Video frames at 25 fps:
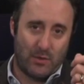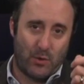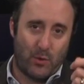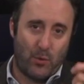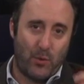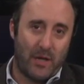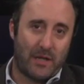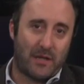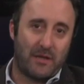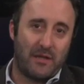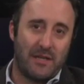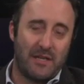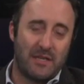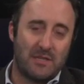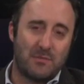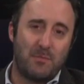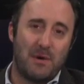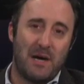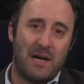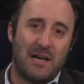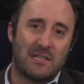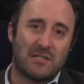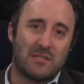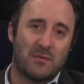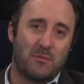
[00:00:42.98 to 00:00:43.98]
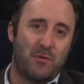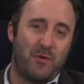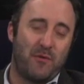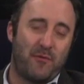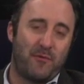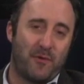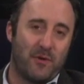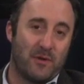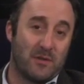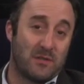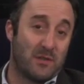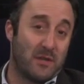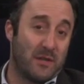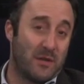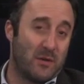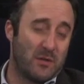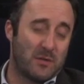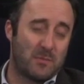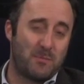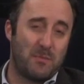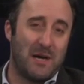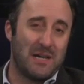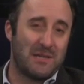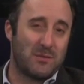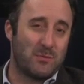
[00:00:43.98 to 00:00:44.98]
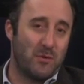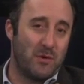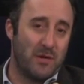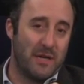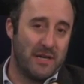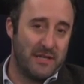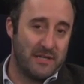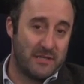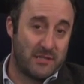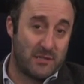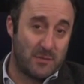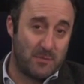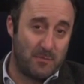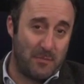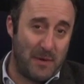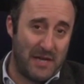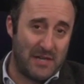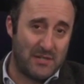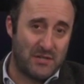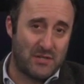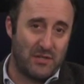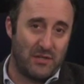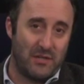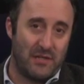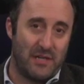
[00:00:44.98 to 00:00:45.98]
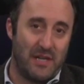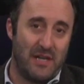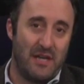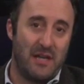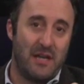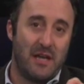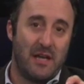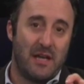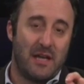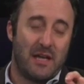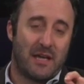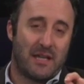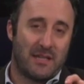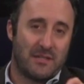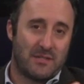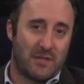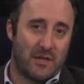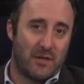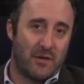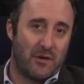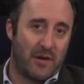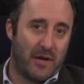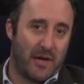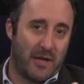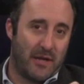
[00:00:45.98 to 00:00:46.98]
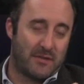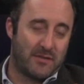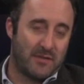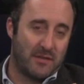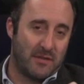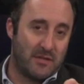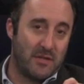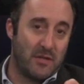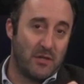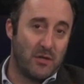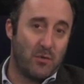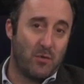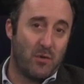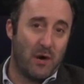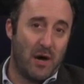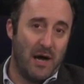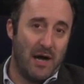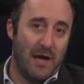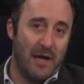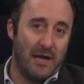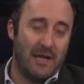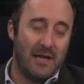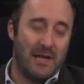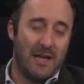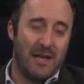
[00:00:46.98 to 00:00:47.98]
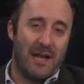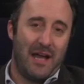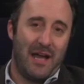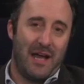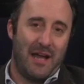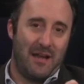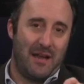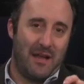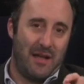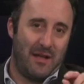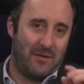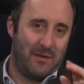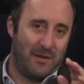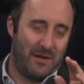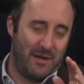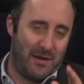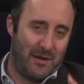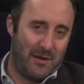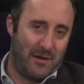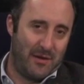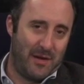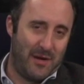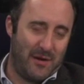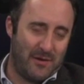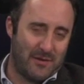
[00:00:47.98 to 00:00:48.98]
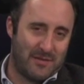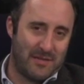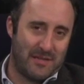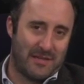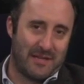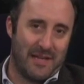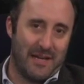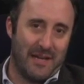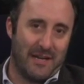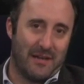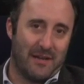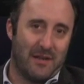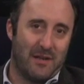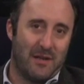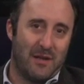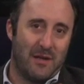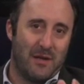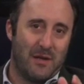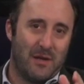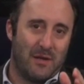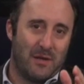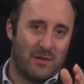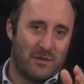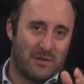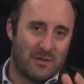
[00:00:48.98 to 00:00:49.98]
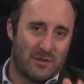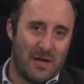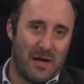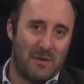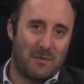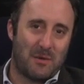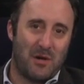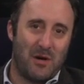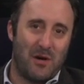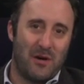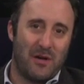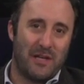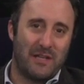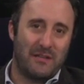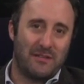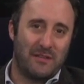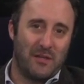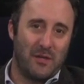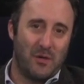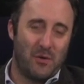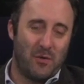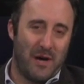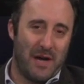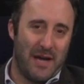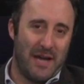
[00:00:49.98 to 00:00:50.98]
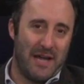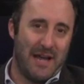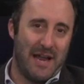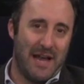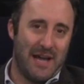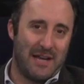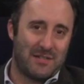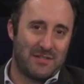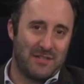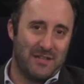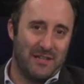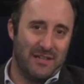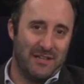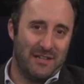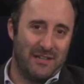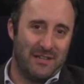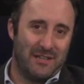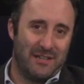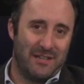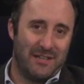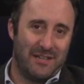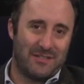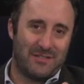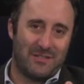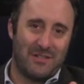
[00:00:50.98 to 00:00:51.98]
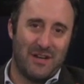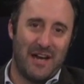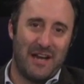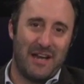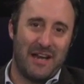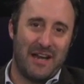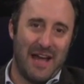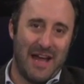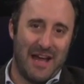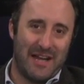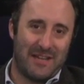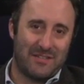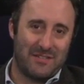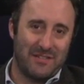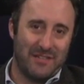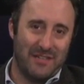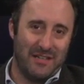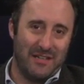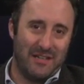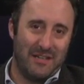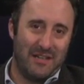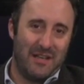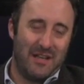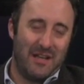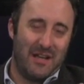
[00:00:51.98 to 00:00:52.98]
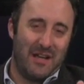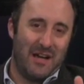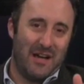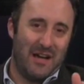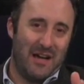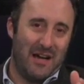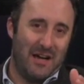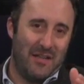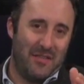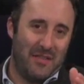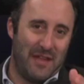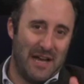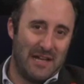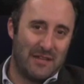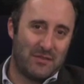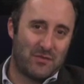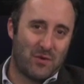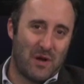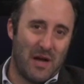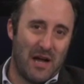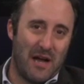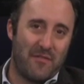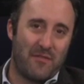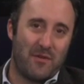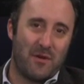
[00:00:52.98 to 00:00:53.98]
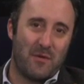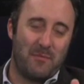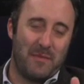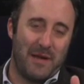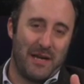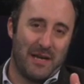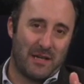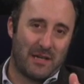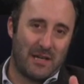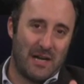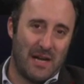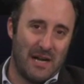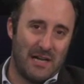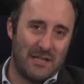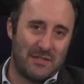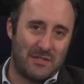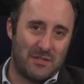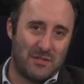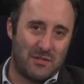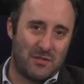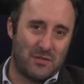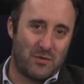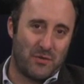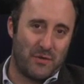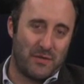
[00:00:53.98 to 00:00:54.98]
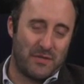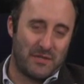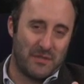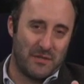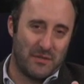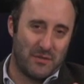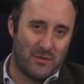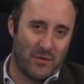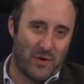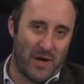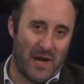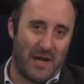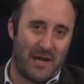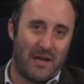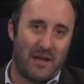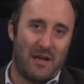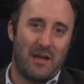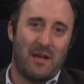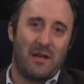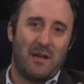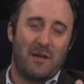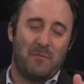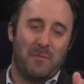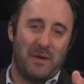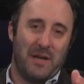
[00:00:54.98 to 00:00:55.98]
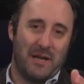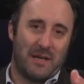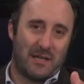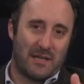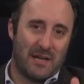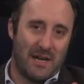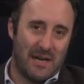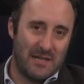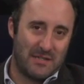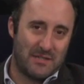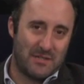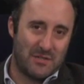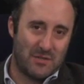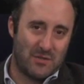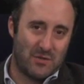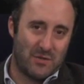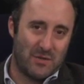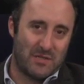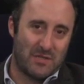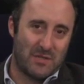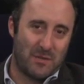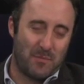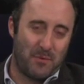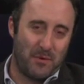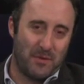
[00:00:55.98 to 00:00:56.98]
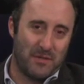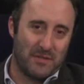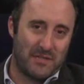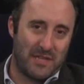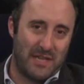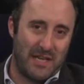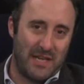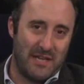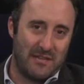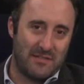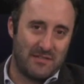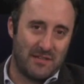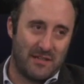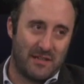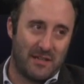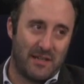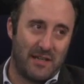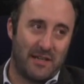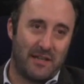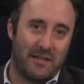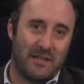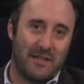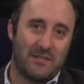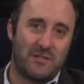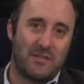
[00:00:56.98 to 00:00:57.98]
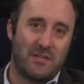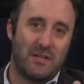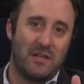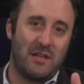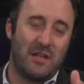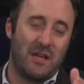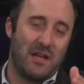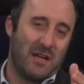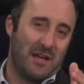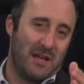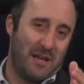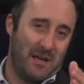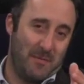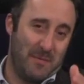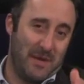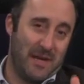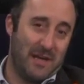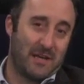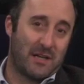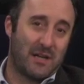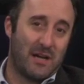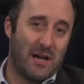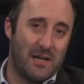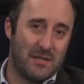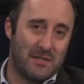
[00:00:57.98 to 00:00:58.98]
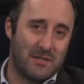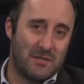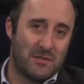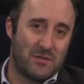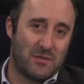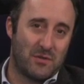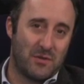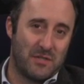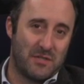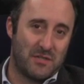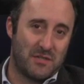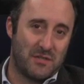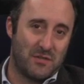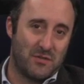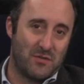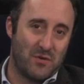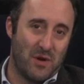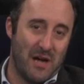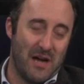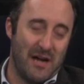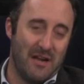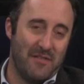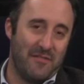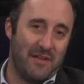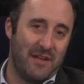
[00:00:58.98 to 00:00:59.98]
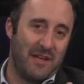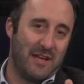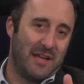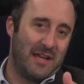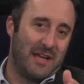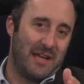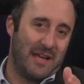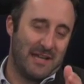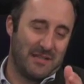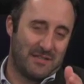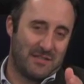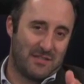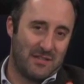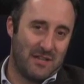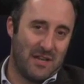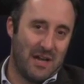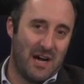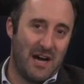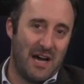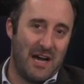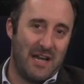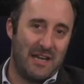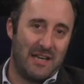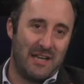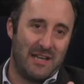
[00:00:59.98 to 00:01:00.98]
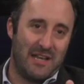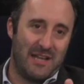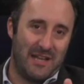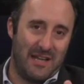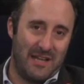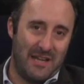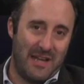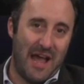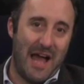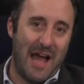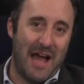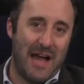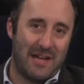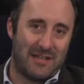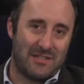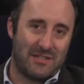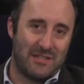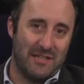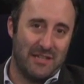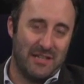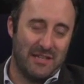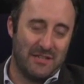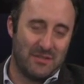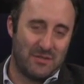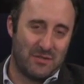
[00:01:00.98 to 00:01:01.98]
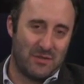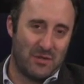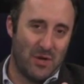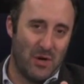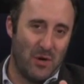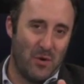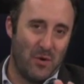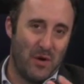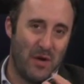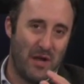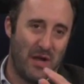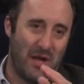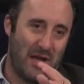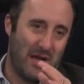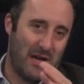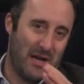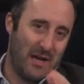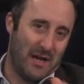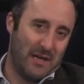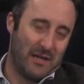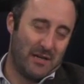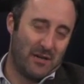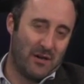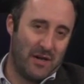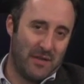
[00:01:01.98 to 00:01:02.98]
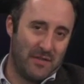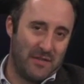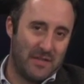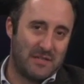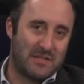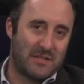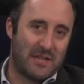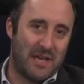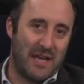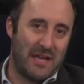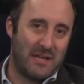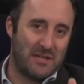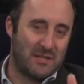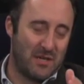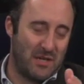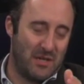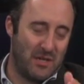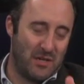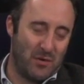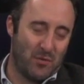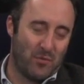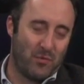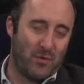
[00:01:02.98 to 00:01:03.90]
as quickly as possible for as little as possible, and especially considering it's a DUI. And, and here's the thing stop calling a DUI an accident. It's not an accident. Uh, that driver made a conscious choice to drink, made a conscious choice to put his keys in the ignition and made a conscious choice to drive. It's not an accident. So, uh, you know, in this case,